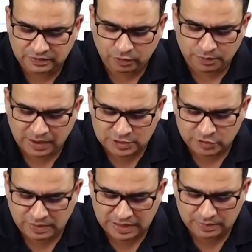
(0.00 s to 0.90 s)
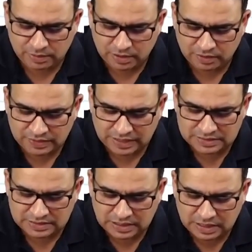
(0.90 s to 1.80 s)
what branch of mandibular nerve? That is
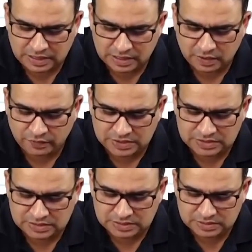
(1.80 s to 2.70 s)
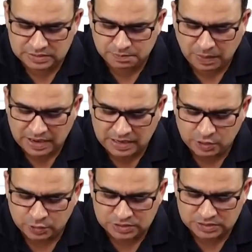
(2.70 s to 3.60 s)
the nervus
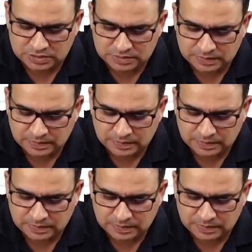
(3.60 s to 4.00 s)
spinosus.